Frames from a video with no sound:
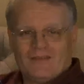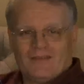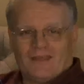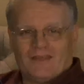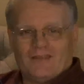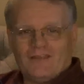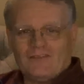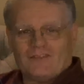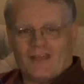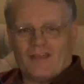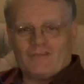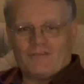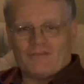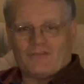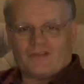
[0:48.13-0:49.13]
and his
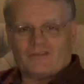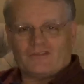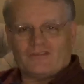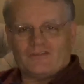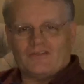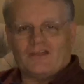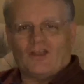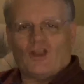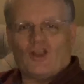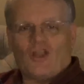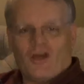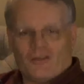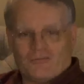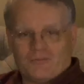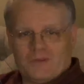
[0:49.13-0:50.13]
life affected a
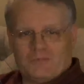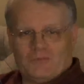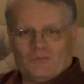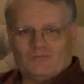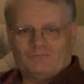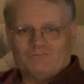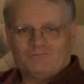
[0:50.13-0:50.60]
lot of people.